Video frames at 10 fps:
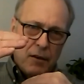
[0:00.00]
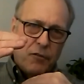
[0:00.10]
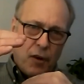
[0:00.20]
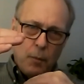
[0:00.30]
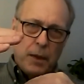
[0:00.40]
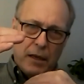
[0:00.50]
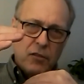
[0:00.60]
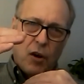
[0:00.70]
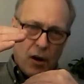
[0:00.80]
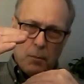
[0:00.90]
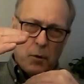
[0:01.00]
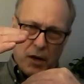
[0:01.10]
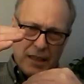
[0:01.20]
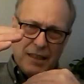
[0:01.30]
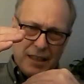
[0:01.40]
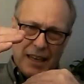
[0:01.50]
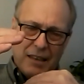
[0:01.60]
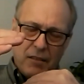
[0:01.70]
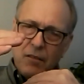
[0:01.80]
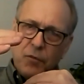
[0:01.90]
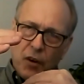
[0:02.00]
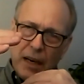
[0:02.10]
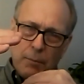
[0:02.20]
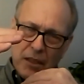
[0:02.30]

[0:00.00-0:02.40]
from his armoring and for him